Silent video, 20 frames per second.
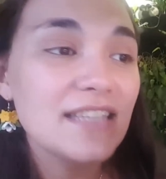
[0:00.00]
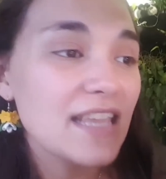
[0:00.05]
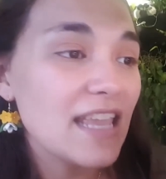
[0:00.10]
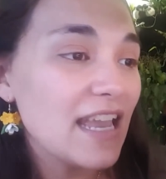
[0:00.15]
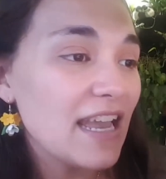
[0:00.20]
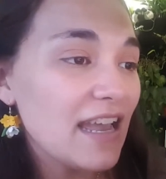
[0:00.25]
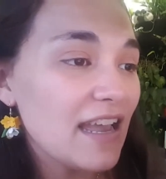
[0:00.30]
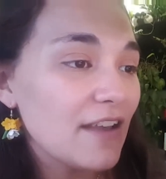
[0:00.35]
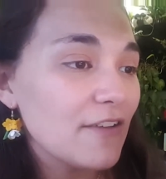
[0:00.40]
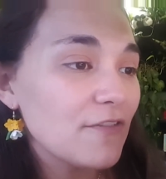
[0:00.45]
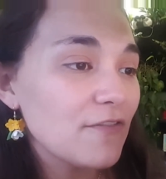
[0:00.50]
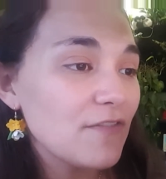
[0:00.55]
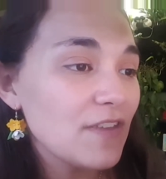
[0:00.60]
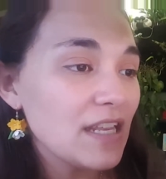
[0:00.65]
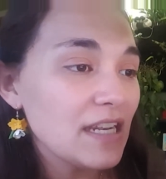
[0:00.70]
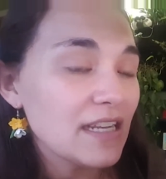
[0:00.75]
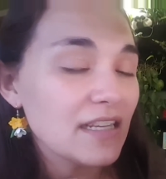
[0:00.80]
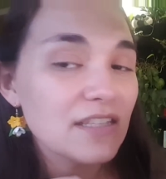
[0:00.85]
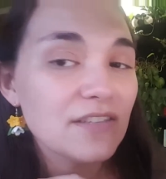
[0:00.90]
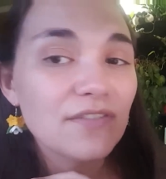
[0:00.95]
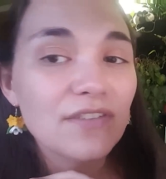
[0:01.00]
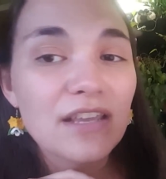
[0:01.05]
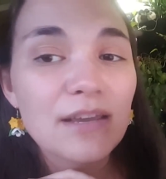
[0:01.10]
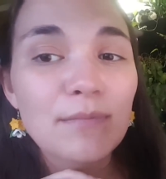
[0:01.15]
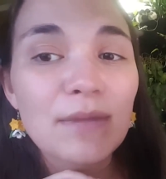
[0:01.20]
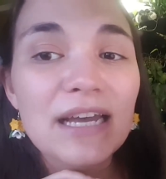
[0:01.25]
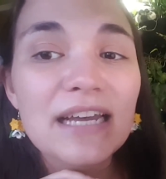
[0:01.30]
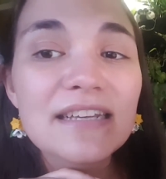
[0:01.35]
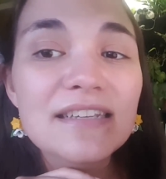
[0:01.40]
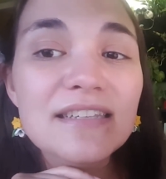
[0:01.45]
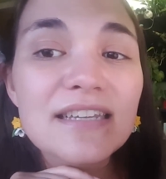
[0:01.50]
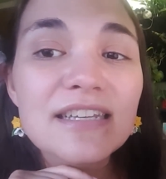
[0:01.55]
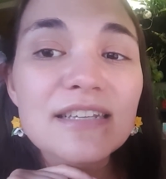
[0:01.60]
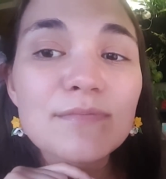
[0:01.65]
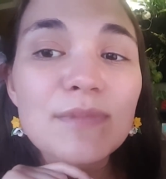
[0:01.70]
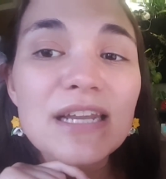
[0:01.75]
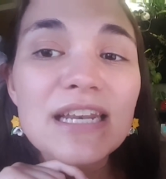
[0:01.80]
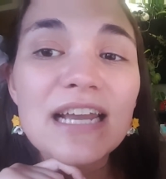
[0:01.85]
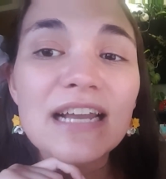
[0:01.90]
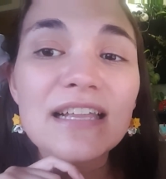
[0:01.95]
Yeah, Phoenix Flame asked, is
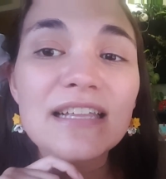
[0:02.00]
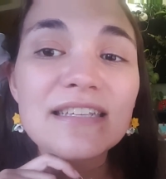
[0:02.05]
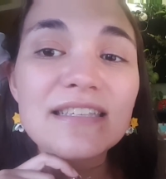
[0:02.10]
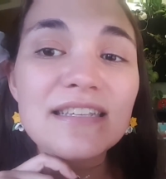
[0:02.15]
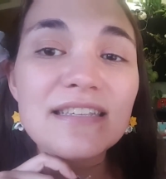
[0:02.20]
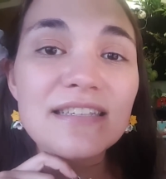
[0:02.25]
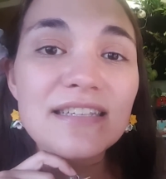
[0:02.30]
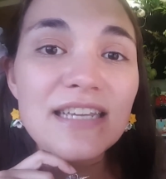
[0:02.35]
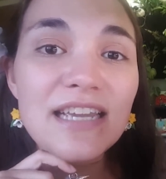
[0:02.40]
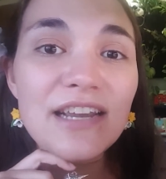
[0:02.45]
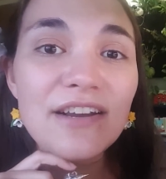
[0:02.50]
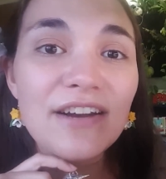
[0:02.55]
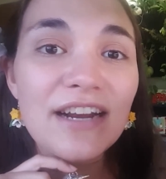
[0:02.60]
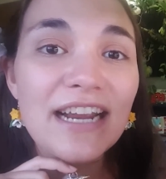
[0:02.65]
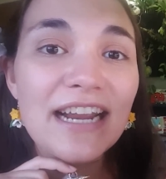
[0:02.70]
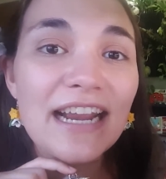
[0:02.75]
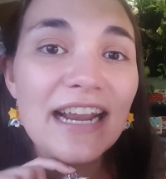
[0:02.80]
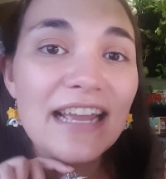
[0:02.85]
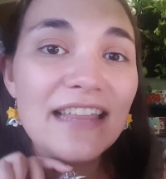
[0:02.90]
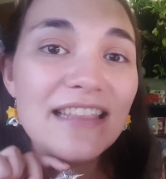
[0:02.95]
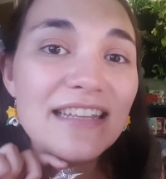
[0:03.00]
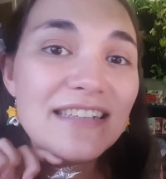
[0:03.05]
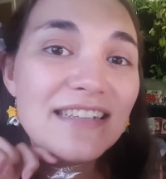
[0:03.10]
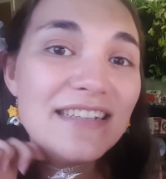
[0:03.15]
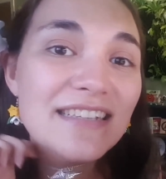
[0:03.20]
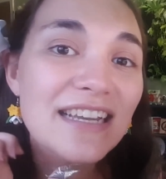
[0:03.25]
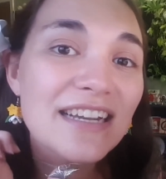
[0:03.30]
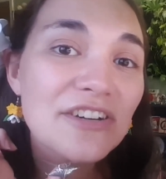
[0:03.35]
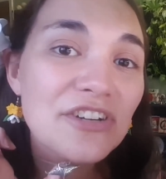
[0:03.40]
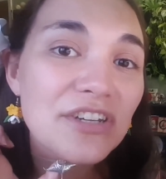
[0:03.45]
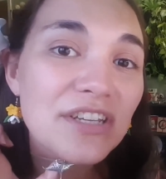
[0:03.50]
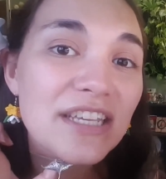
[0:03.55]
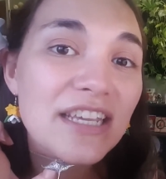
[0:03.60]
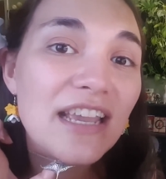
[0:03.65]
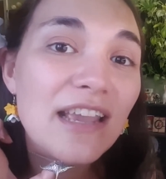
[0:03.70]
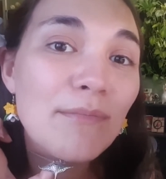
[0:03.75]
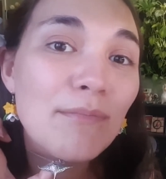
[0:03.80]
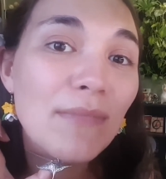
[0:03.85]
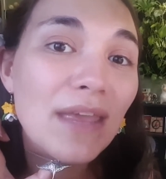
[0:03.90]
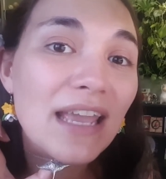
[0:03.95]
my necklace a stingray? And this is actually
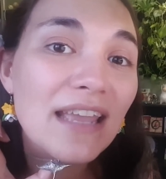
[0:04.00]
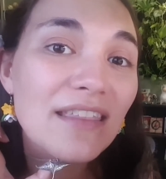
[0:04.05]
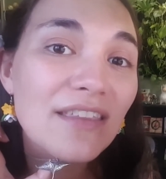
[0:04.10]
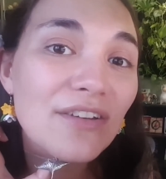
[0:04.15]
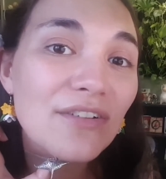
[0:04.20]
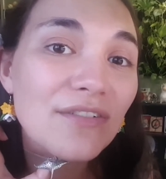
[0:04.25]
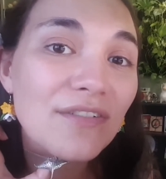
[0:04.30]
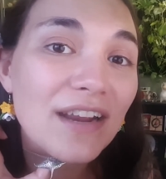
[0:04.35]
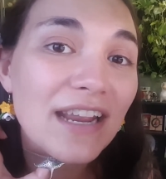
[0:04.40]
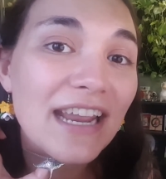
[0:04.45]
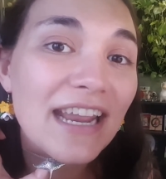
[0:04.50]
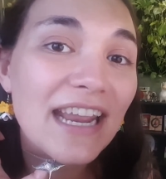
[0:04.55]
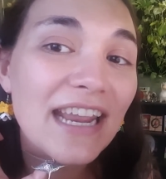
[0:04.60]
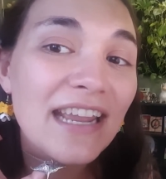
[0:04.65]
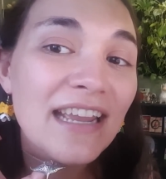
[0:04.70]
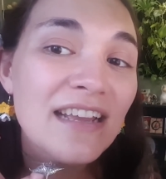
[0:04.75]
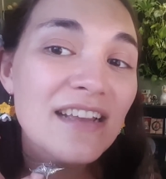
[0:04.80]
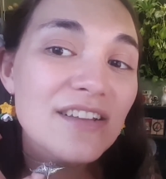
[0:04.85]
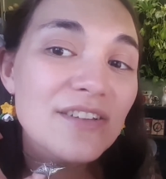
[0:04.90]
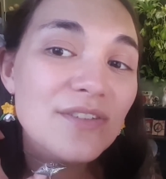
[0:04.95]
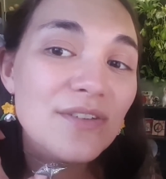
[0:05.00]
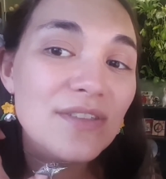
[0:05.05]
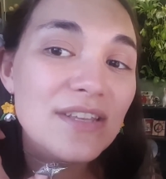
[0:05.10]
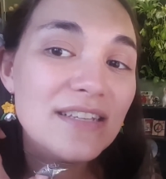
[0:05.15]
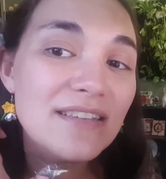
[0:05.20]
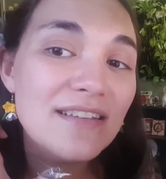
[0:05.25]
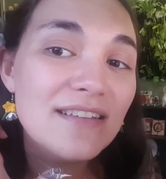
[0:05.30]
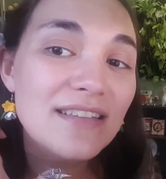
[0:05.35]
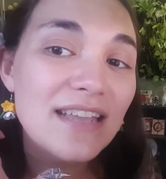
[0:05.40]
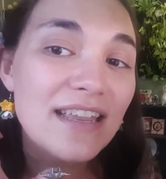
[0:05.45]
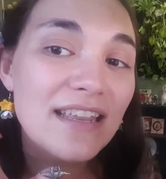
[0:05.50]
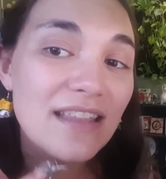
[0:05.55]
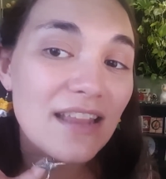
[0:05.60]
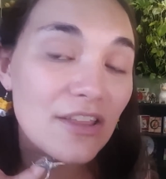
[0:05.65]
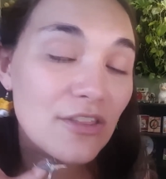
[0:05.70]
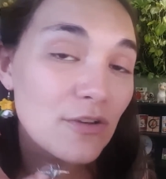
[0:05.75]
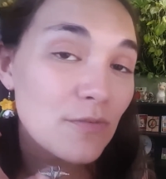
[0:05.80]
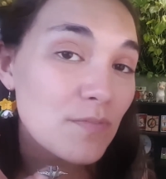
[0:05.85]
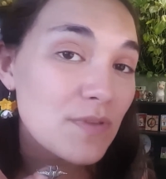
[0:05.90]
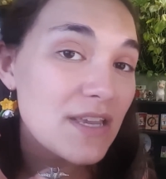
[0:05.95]
a manta ray. So this is
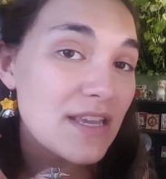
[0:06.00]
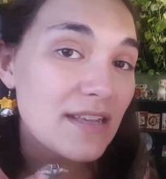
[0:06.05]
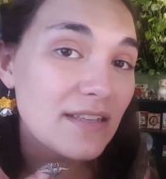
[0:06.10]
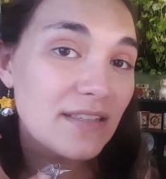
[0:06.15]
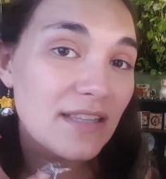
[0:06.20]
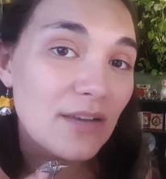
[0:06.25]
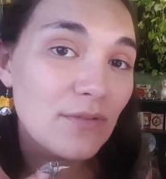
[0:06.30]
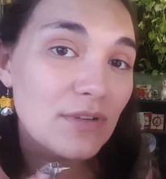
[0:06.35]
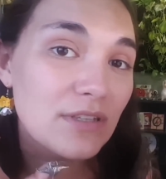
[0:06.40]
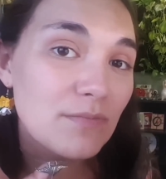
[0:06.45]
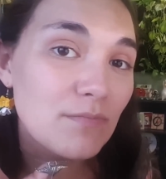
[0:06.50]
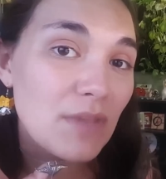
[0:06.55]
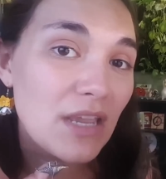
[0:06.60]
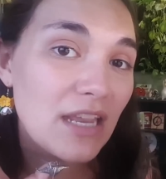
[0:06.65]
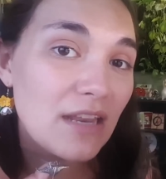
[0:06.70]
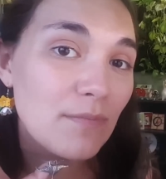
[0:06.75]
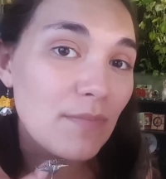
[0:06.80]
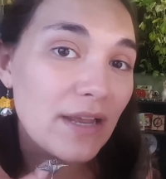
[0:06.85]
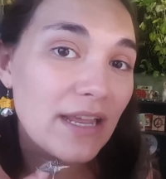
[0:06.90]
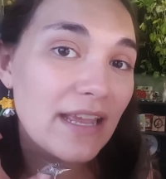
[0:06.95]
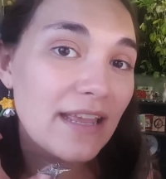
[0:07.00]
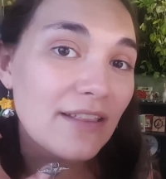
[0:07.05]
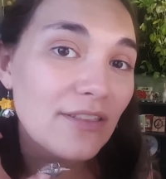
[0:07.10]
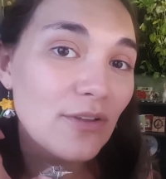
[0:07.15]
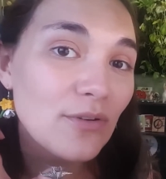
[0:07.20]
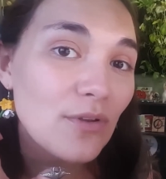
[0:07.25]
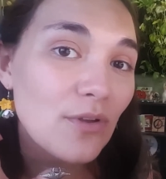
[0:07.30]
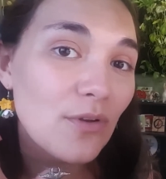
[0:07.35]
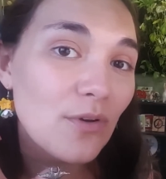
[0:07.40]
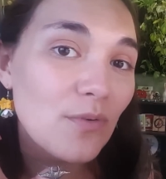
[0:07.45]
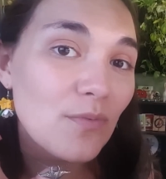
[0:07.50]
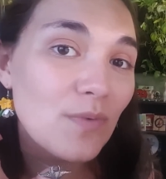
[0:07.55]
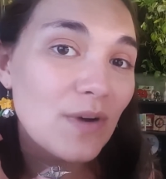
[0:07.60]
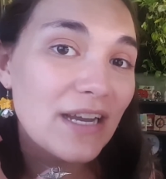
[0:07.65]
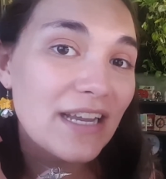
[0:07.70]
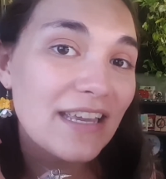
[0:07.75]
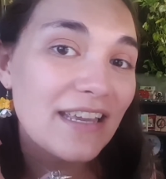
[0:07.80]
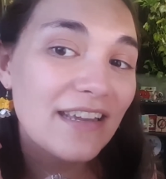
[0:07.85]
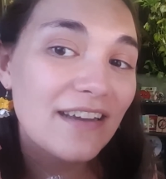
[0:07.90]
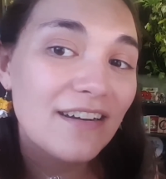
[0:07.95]
another piece that was made by a local
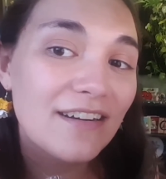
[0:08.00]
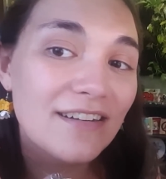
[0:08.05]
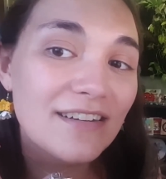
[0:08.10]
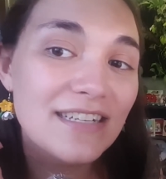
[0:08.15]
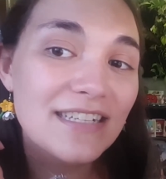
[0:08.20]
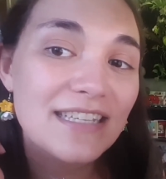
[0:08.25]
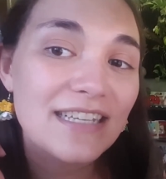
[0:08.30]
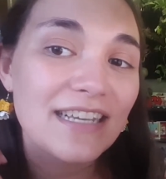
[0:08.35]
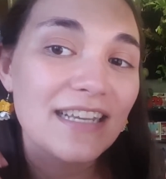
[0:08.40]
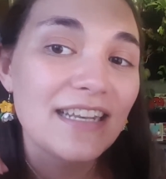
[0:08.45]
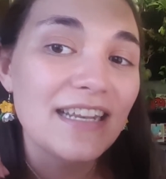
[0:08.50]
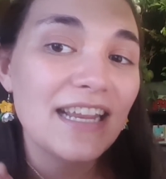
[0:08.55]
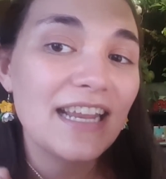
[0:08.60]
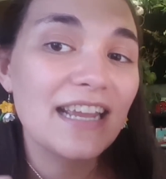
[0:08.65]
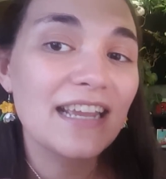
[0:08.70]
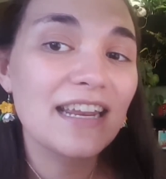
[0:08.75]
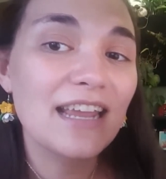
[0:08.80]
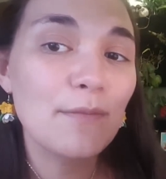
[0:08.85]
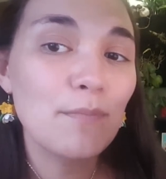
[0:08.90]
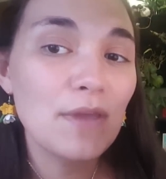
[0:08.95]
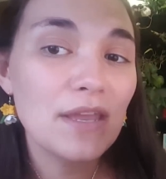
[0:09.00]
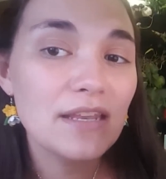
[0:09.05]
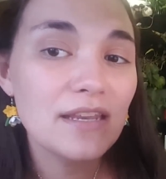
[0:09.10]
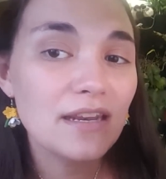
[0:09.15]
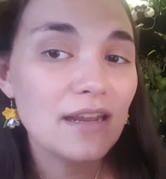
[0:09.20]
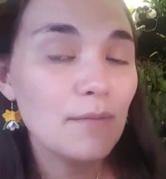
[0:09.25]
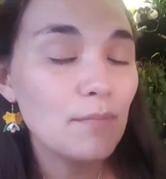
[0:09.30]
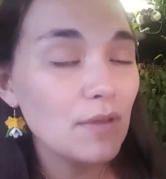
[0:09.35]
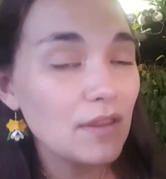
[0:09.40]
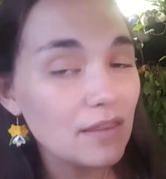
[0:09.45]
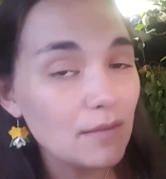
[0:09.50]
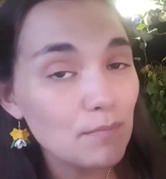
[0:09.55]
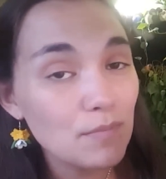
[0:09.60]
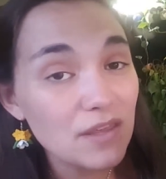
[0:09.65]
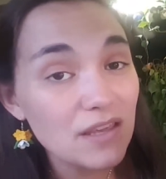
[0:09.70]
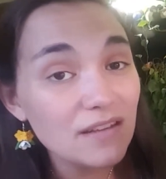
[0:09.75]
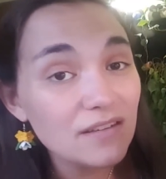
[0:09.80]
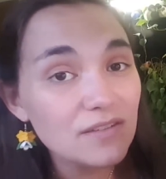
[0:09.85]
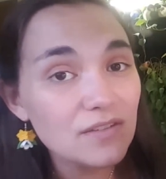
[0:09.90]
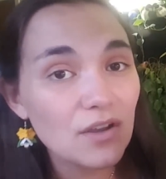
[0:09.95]
Hawaii artisan, and I picked it up in the
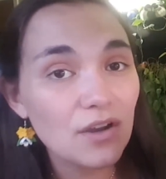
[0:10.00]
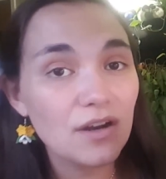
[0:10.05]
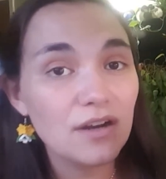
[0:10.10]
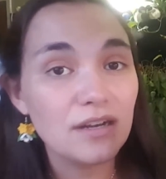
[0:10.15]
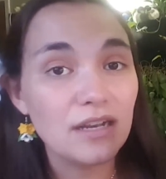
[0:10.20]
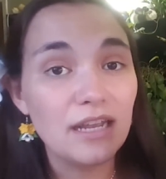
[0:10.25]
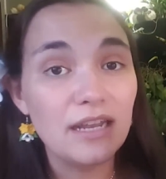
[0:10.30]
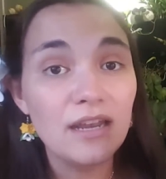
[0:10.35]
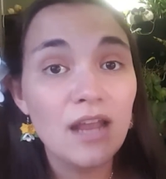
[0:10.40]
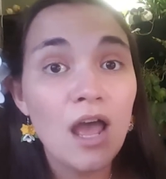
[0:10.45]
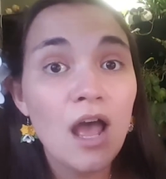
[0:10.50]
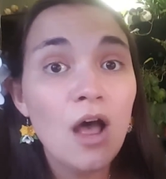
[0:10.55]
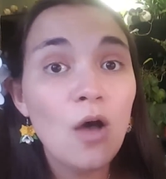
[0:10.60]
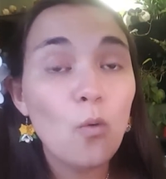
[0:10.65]
Peace Garden.